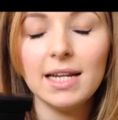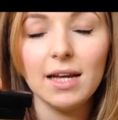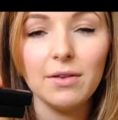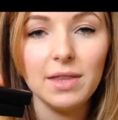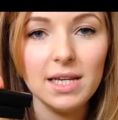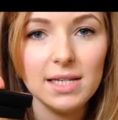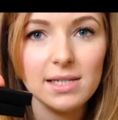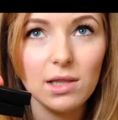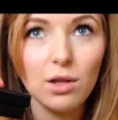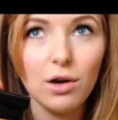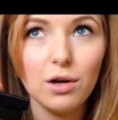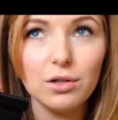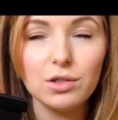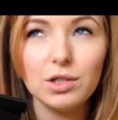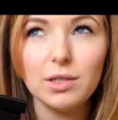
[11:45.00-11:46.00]
Now, these
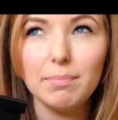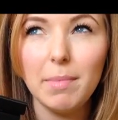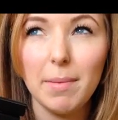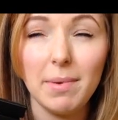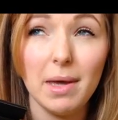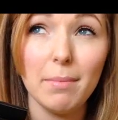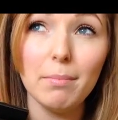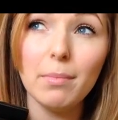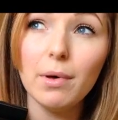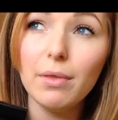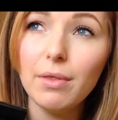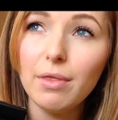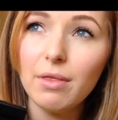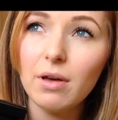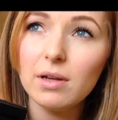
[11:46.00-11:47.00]
launched maybe a
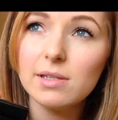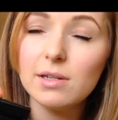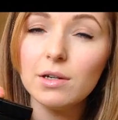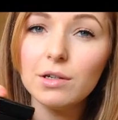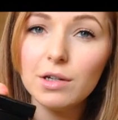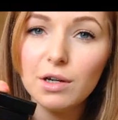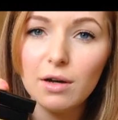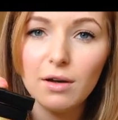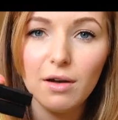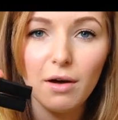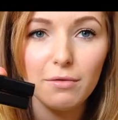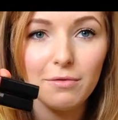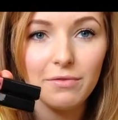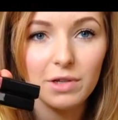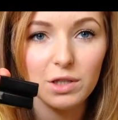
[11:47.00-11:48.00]
month or so ago
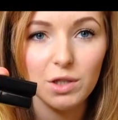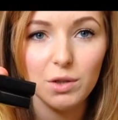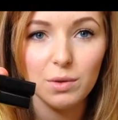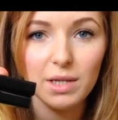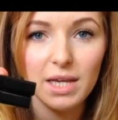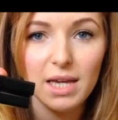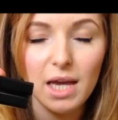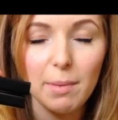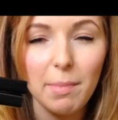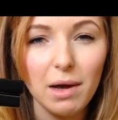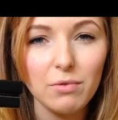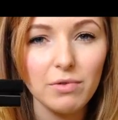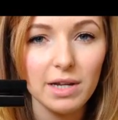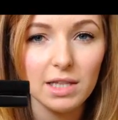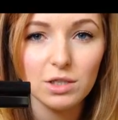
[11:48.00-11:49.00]
on Philly Unique, but I
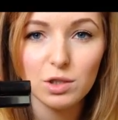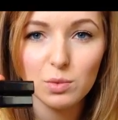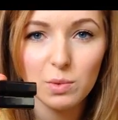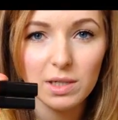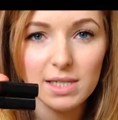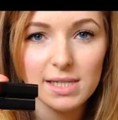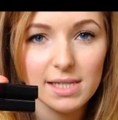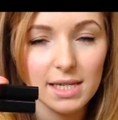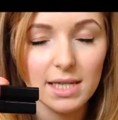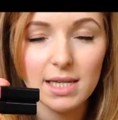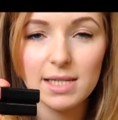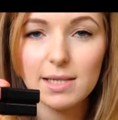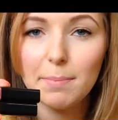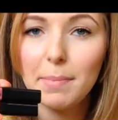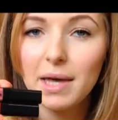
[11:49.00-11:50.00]
really just wanted to see
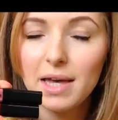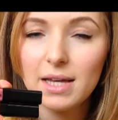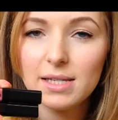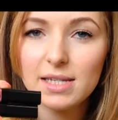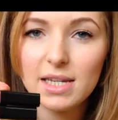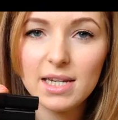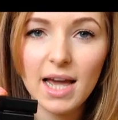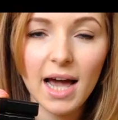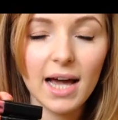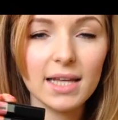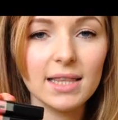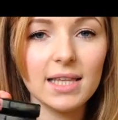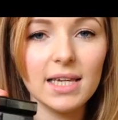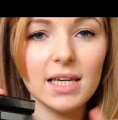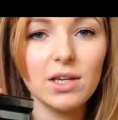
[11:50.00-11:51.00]
these in person,
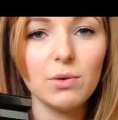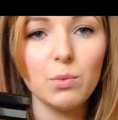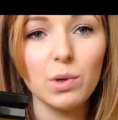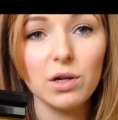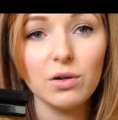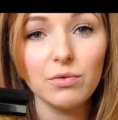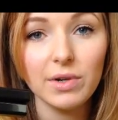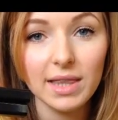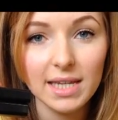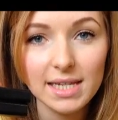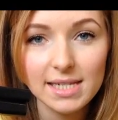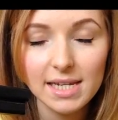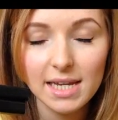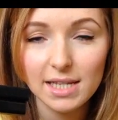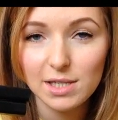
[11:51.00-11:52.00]
and they were
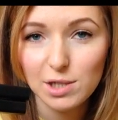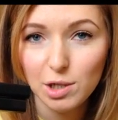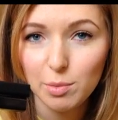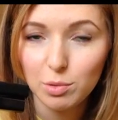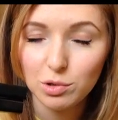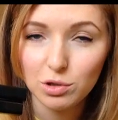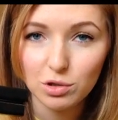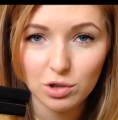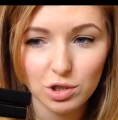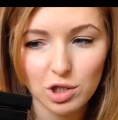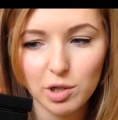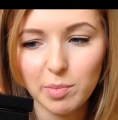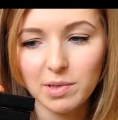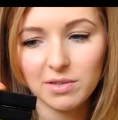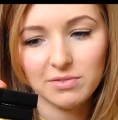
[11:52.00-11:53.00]
released in Superdrug just
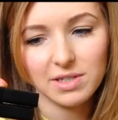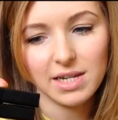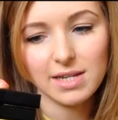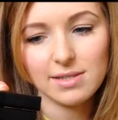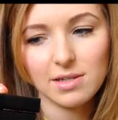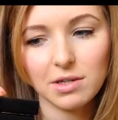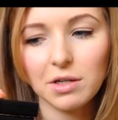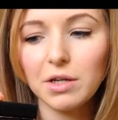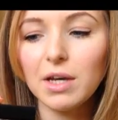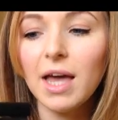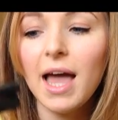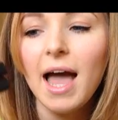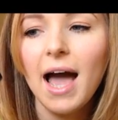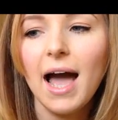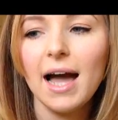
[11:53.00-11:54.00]
a couple of days ago,
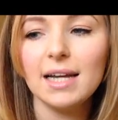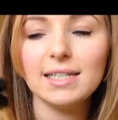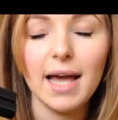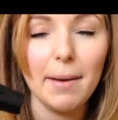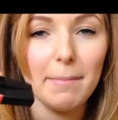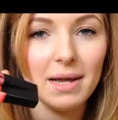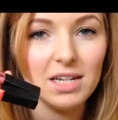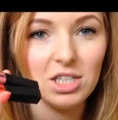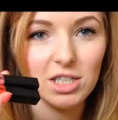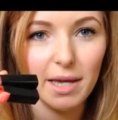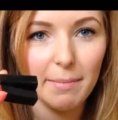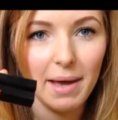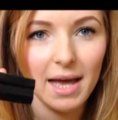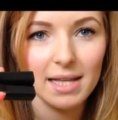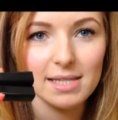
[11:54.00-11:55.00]
and I managed to
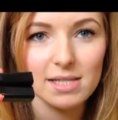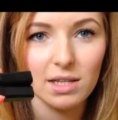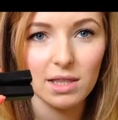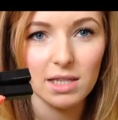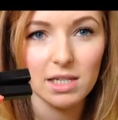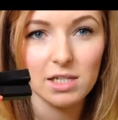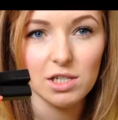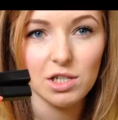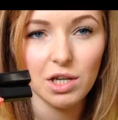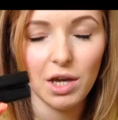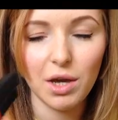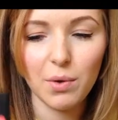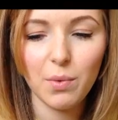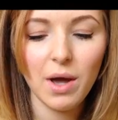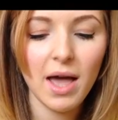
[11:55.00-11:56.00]
get my hands on these
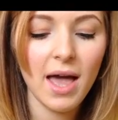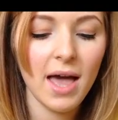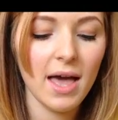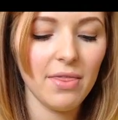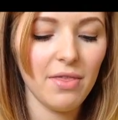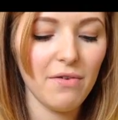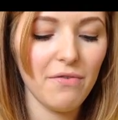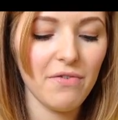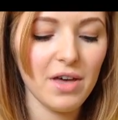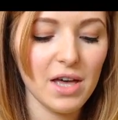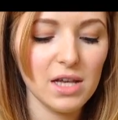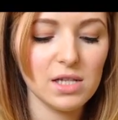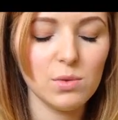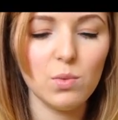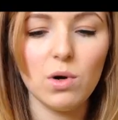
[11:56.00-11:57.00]
two. The
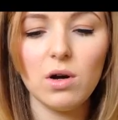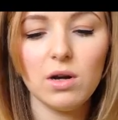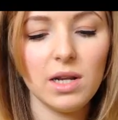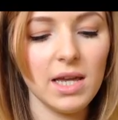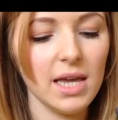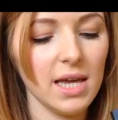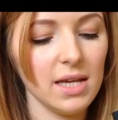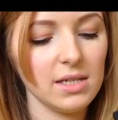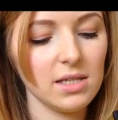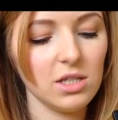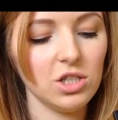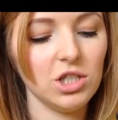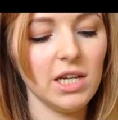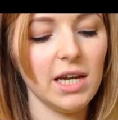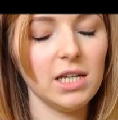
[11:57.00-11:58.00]
first one is the
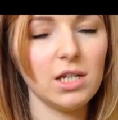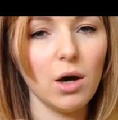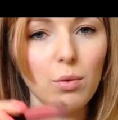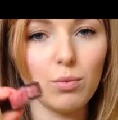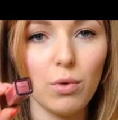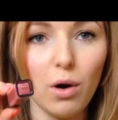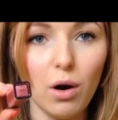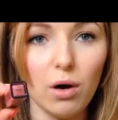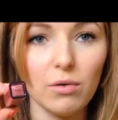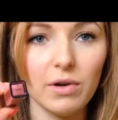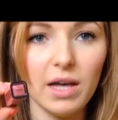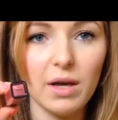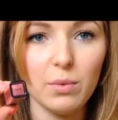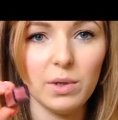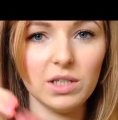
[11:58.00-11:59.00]
shade
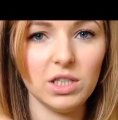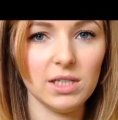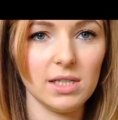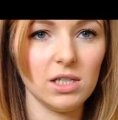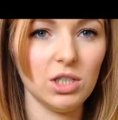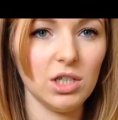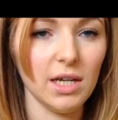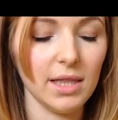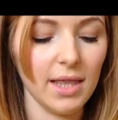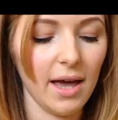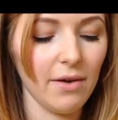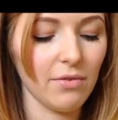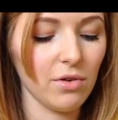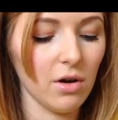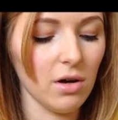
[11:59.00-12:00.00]
Aurora, which is the shade that
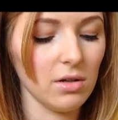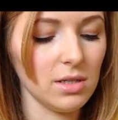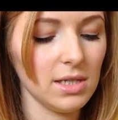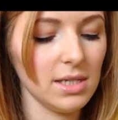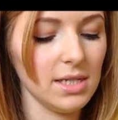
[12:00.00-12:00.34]
I've got on